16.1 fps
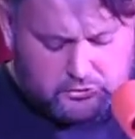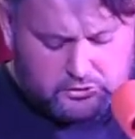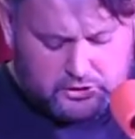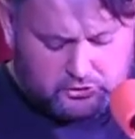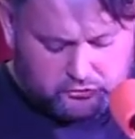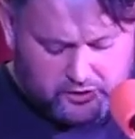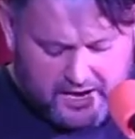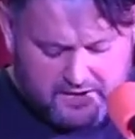
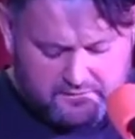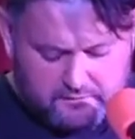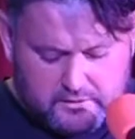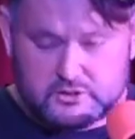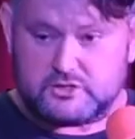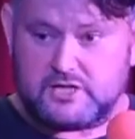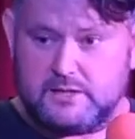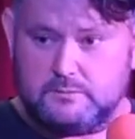The
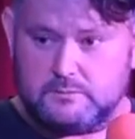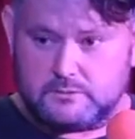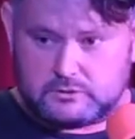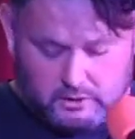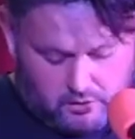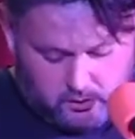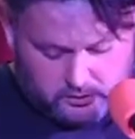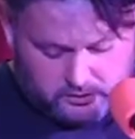driver
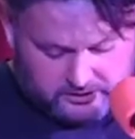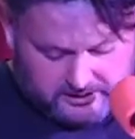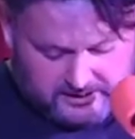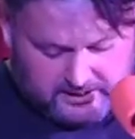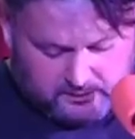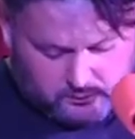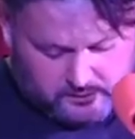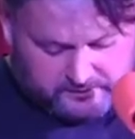seemed
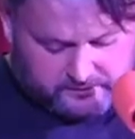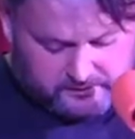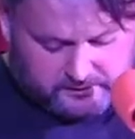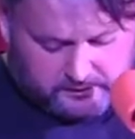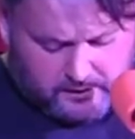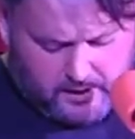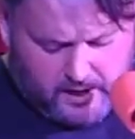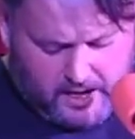okay with
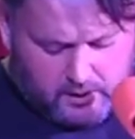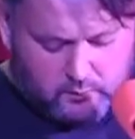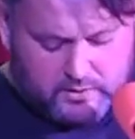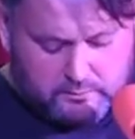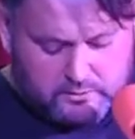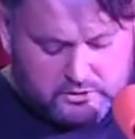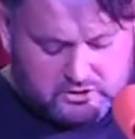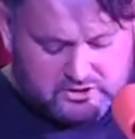it, and
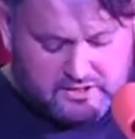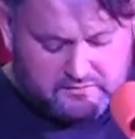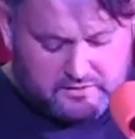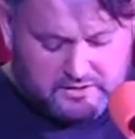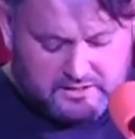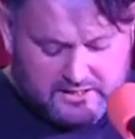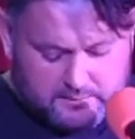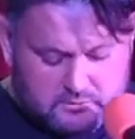we were saying
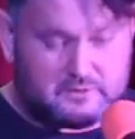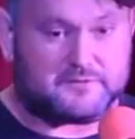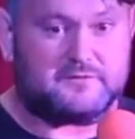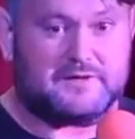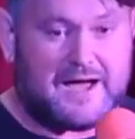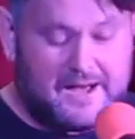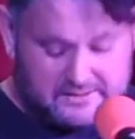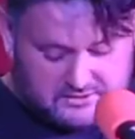the names
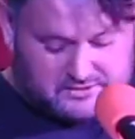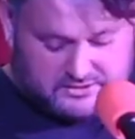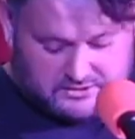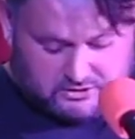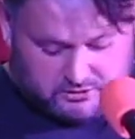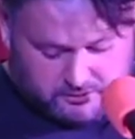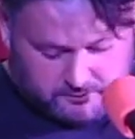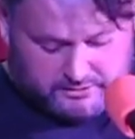of
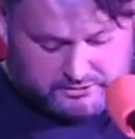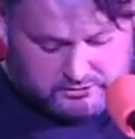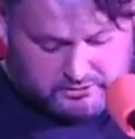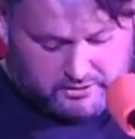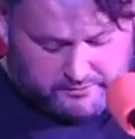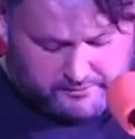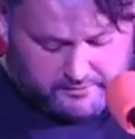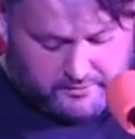Nazis to
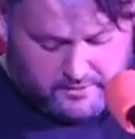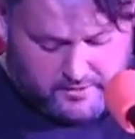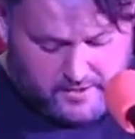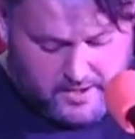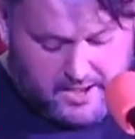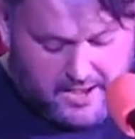each other.